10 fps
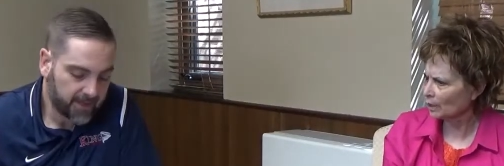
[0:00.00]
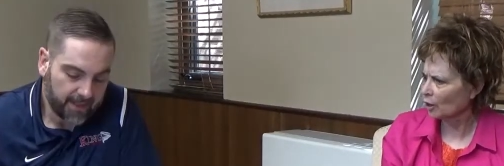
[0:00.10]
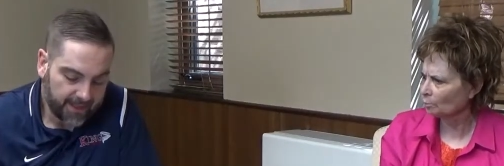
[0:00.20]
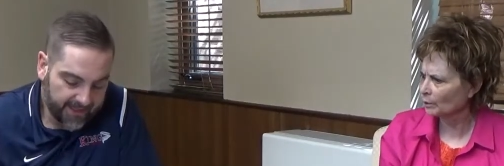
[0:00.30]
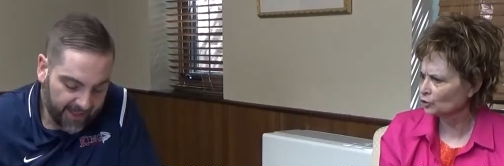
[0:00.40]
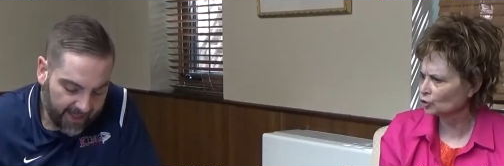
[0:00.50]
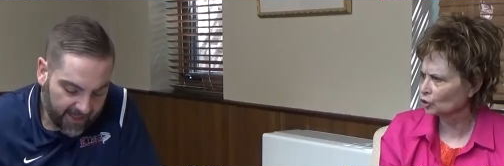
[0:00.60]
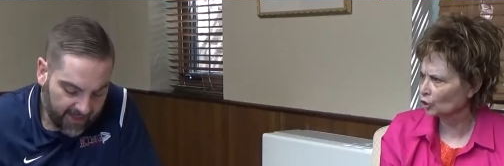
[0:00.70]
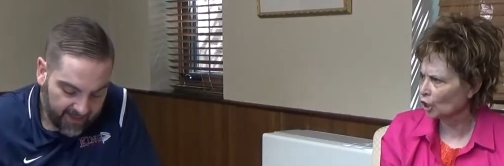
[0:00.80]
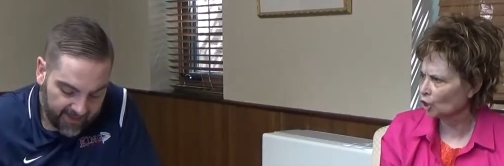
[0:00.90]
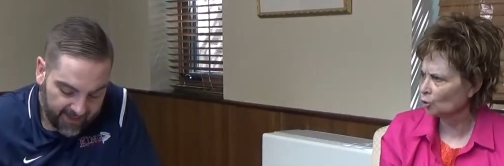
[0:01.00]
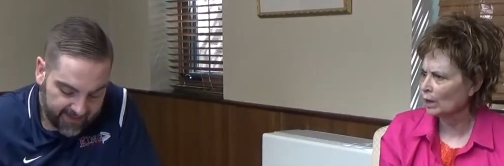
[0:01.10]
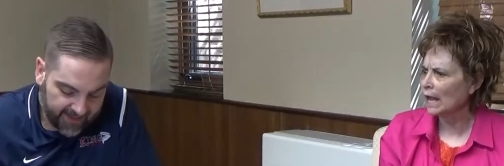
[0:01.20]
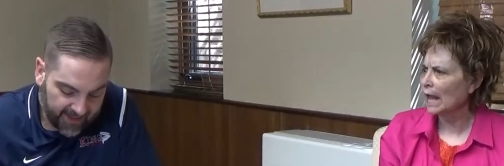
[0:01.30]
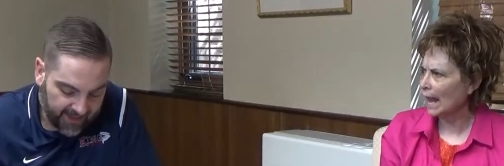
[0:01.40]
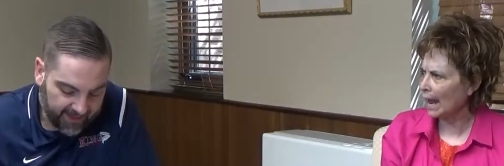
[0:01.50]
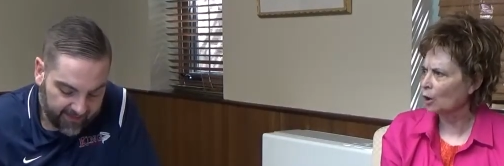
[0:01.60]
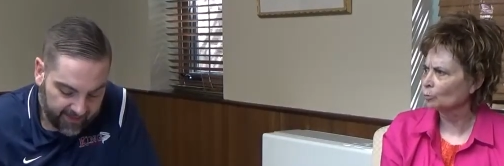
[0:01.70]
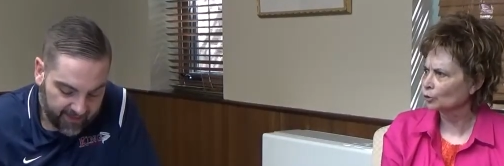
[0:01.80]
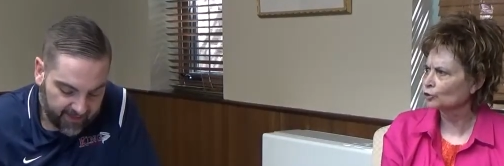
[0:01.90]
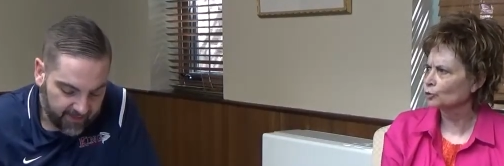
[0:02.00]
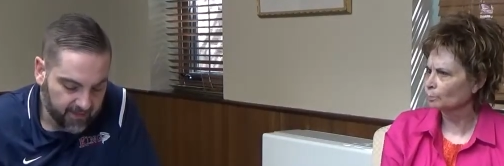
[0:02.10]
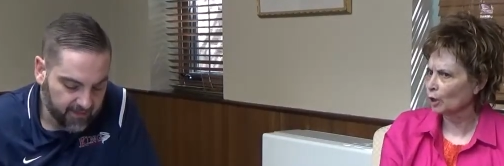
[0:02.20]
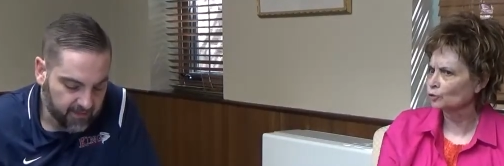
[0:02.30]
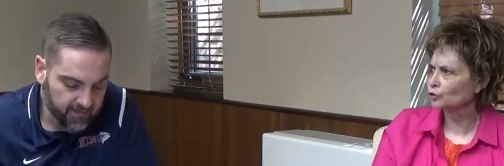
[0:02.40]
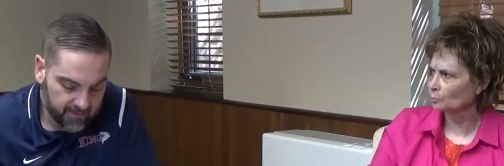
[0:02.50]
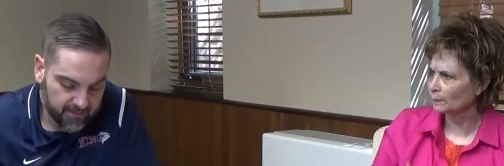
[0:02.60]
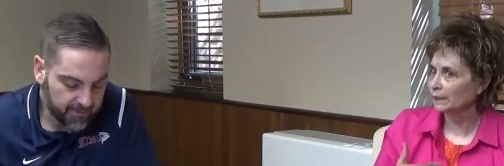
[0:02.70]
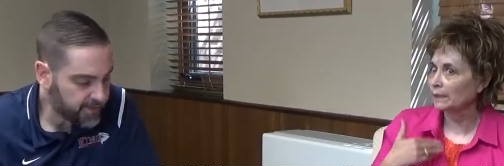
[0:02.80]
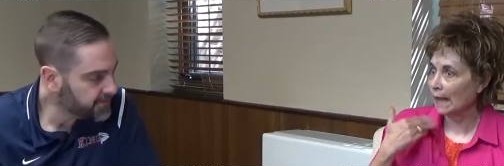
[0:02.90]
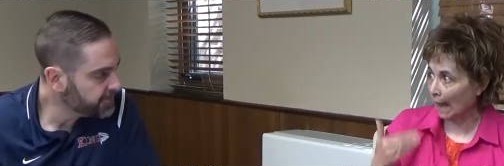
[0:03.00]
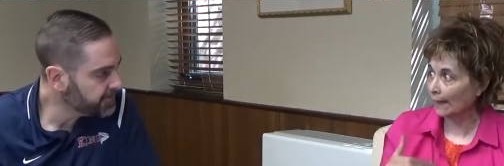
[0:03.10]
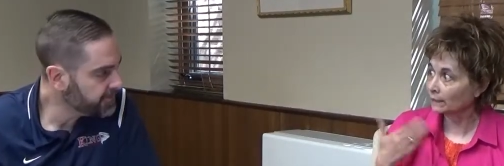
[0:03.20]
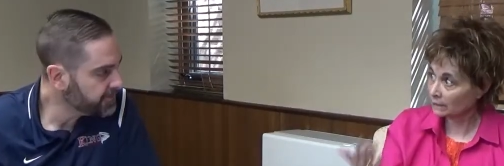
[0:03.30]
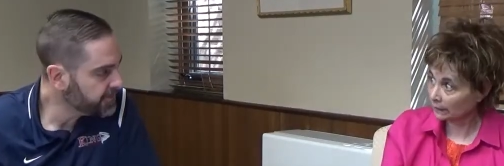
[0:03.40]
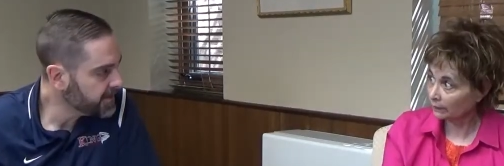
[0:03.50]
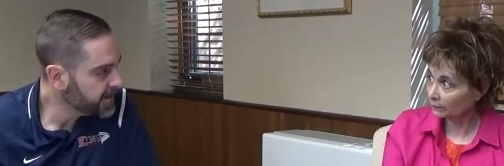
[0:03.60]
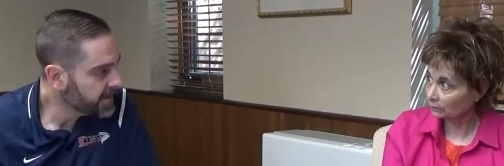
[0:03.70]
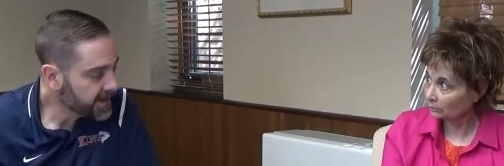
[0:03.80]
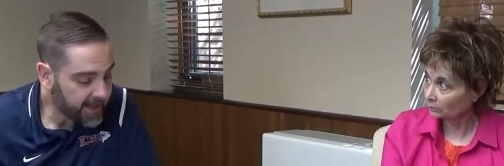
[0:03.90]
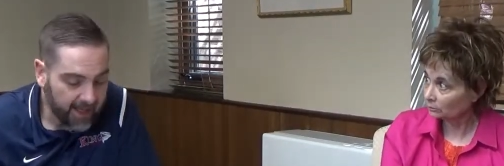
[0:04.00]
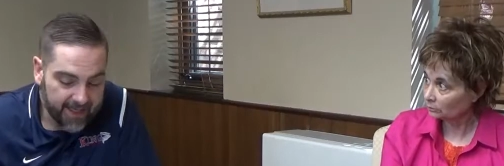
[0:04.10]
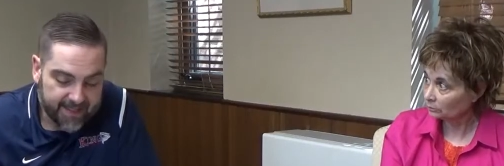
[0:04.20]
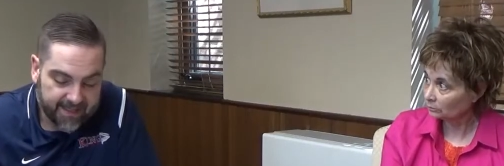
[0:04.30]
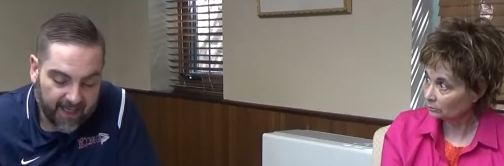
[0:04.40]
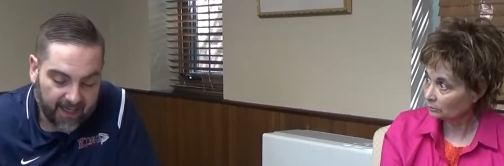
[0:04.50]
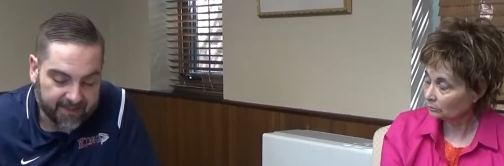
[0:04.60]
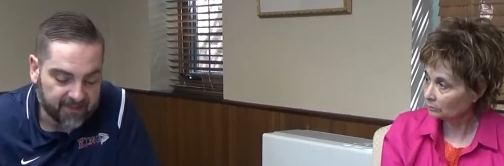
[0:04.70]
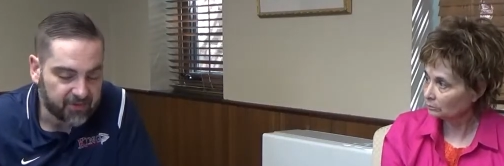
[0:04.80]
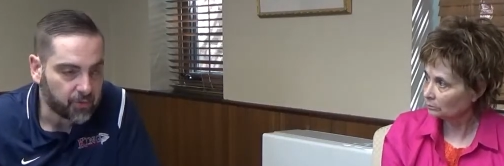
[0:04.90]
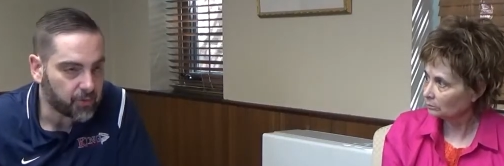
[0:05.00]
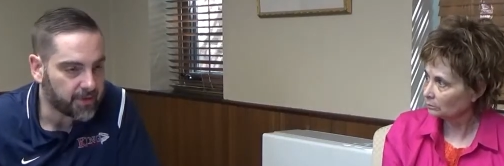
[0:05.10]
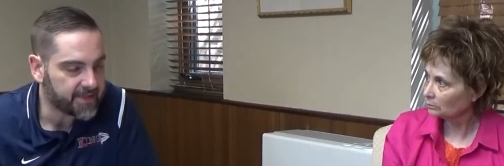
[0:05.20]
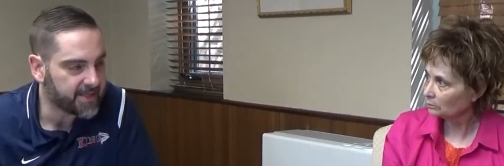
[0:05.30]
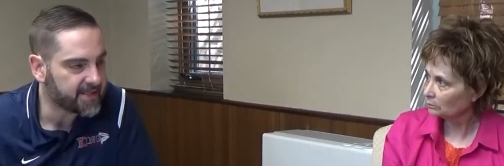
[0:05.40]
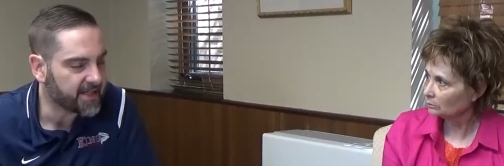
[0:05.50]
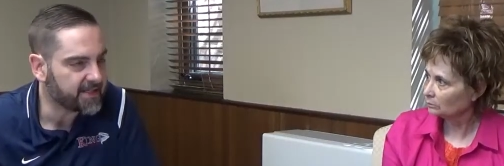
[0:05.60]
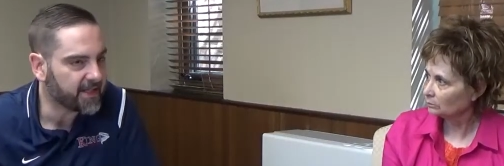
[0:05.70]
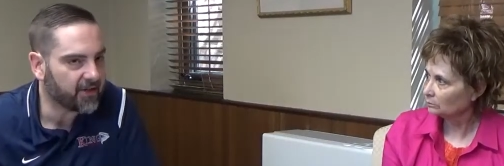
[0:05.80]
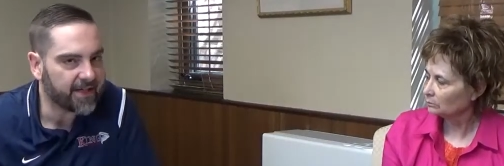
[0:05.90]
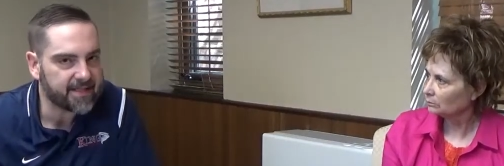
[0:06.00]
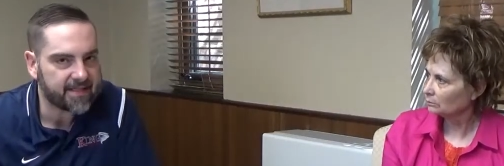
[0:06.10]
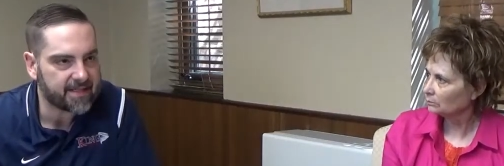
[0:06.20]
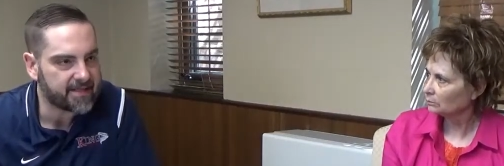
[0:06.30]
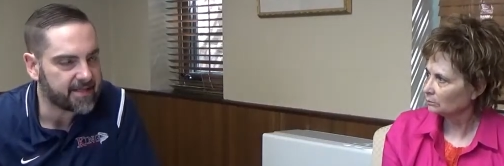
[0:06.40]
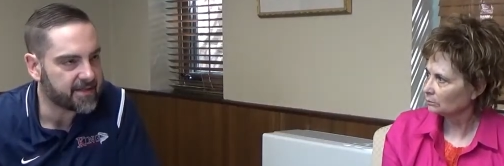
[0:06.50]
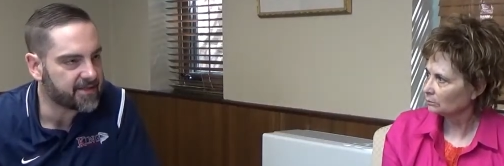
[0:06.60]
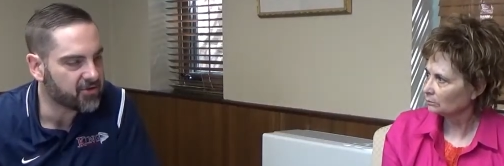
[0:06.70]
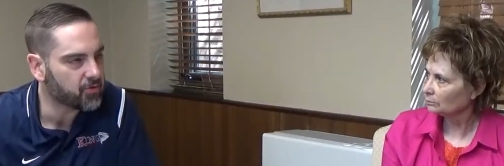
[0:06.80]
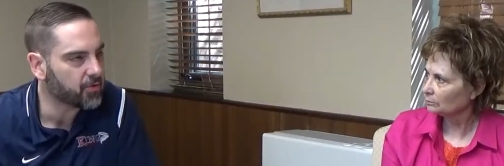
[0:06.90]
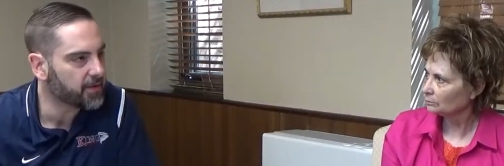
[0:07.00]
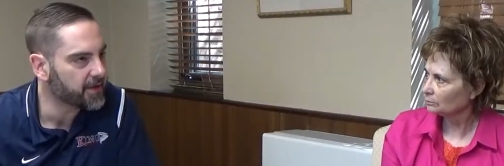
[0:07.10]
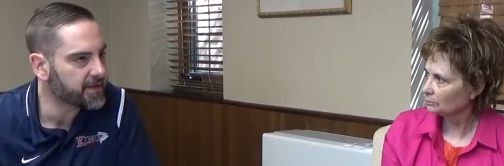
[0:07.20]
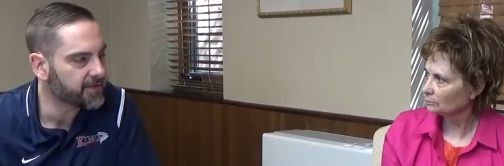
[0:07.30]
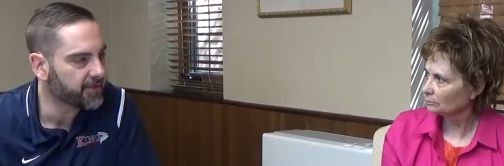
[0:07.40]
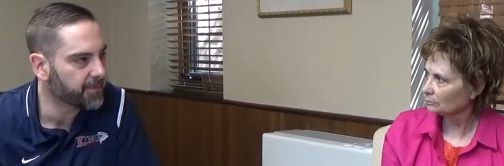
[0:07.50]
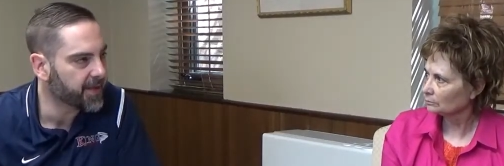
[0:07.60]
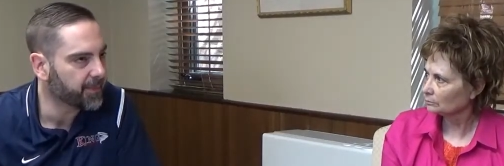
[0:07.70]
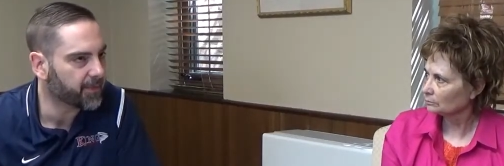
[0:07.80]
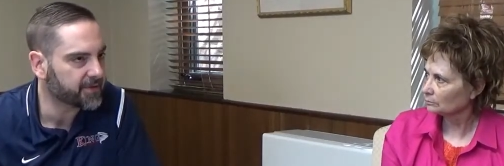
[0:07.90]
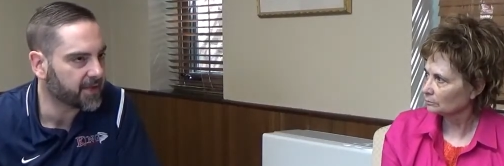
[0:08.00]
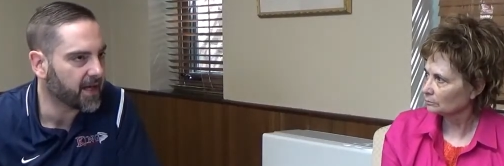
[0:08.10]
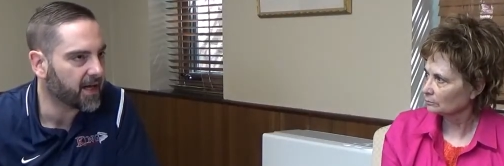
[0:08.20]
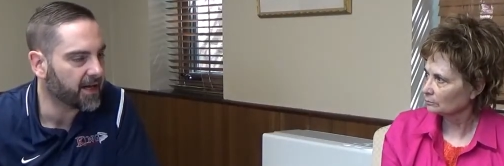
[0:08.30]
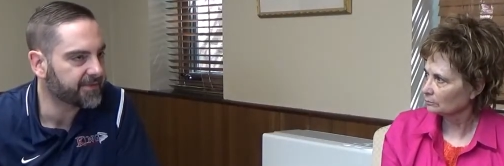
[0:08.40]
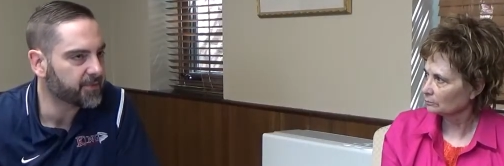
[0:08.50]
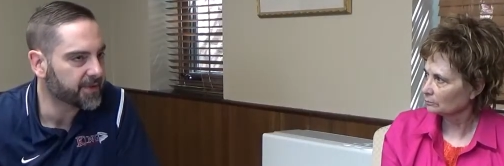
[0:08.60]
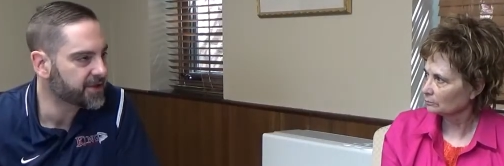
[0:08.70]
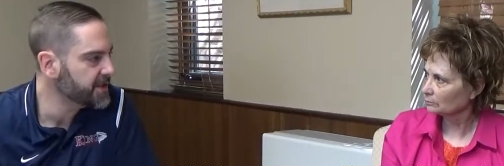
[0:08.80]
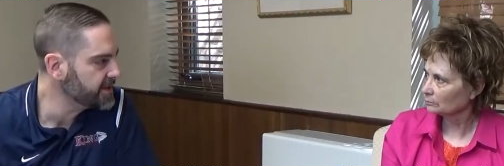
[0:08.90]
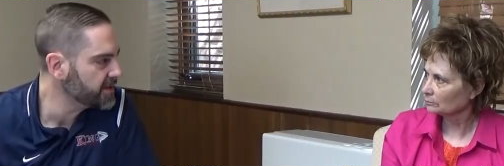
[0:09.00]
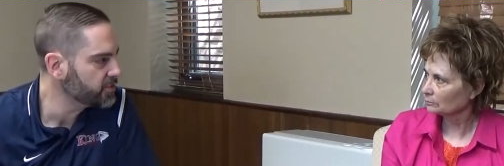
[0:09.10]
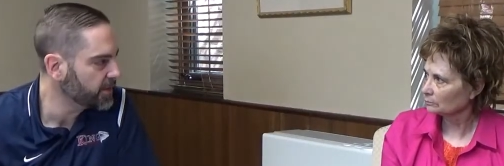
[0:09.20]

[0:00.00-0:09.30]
Speaker 1: help us yeah, to know like, how yeah. we're supposed to be acting?
Speaker 2: Yeah, and it's kind of like stories. It's, it's They're instances, stories from people's lives when Jesus